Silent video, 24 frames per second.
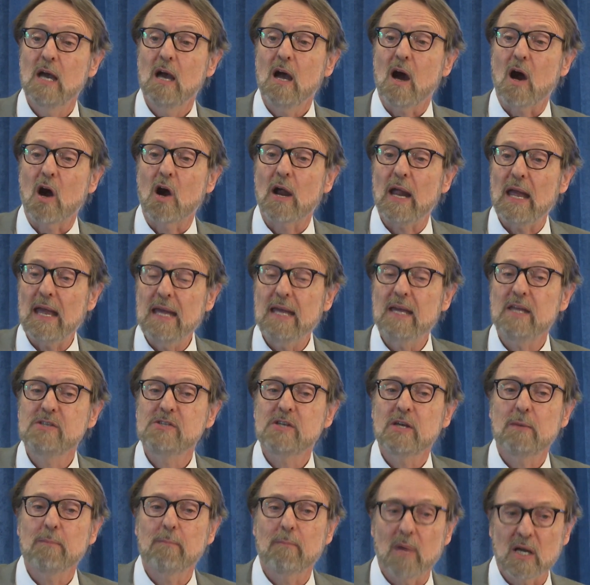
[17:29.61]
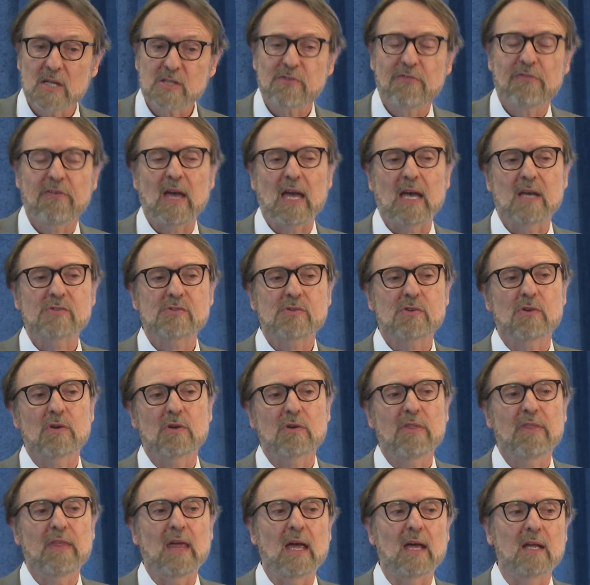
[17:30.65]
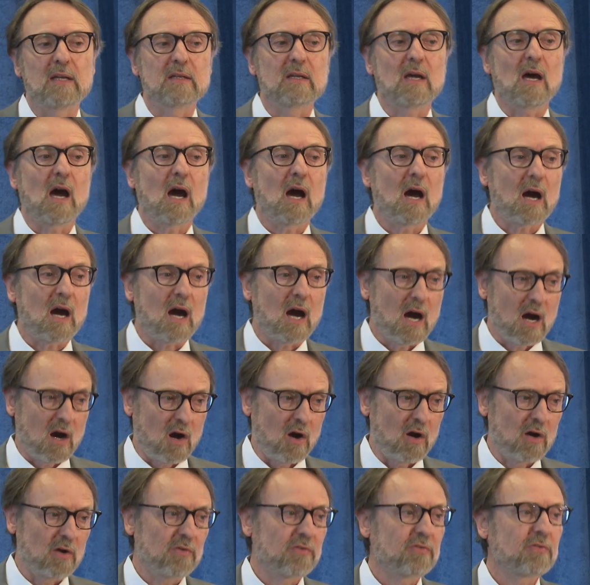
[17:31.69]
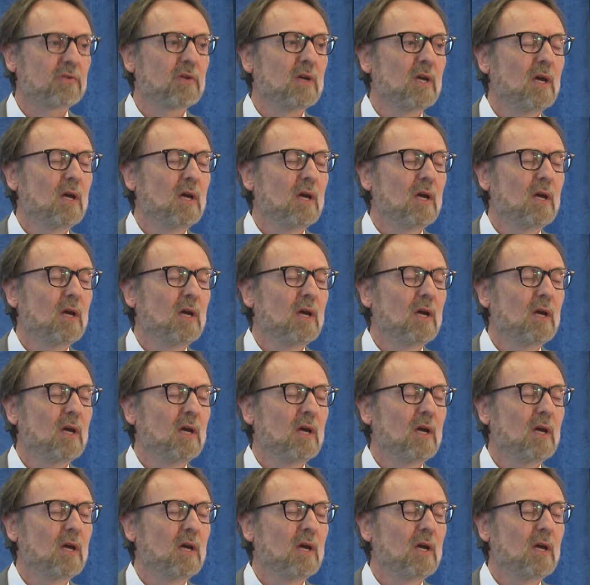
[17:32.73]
are aging much faster than ours.